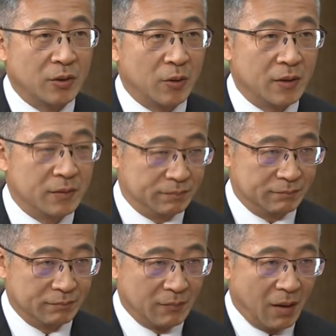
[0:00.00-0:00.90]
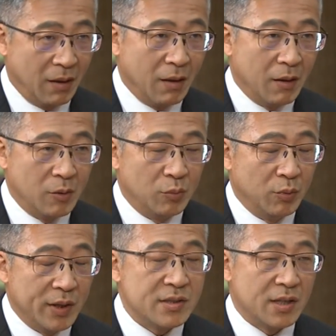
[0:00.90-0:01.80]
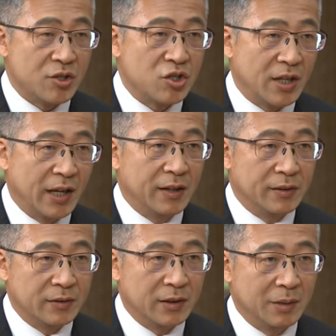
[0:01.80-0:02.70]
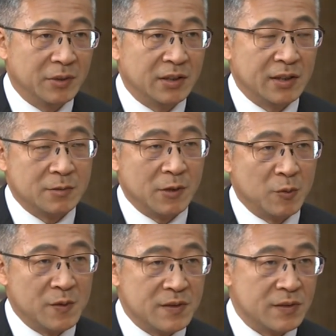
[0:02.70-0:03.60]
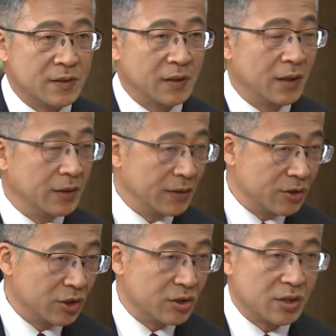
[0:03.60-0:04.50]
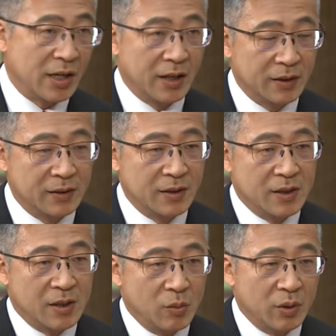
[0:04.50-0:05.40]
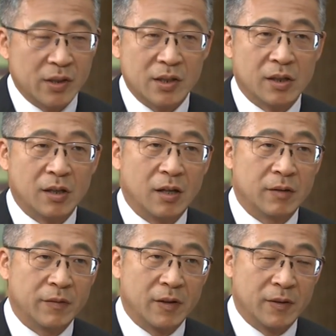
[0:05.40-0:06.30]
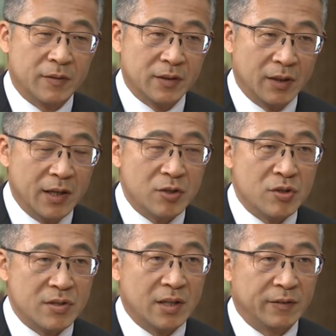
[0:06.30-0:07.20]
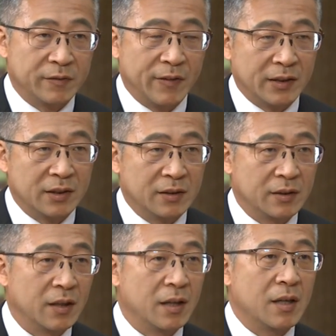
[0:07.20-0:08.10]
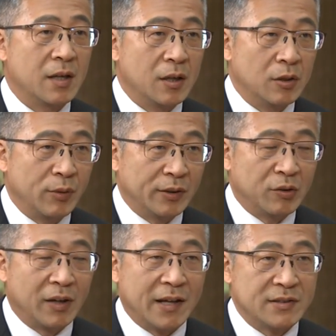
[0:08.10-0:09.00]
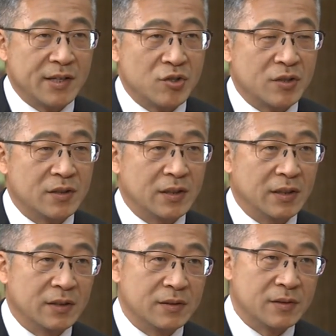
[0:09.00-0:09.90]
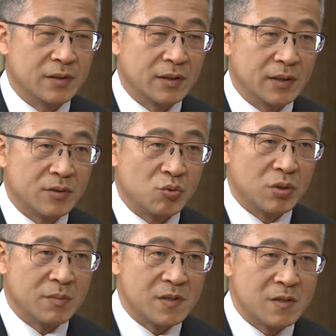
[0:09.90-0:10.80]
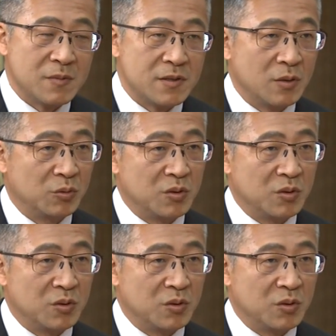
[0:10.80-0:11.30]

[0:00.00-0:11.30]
your research and limited experiences here in Xinjiang, what do you think of uh, the urgency of fighting radicalization and uh, extremism, so to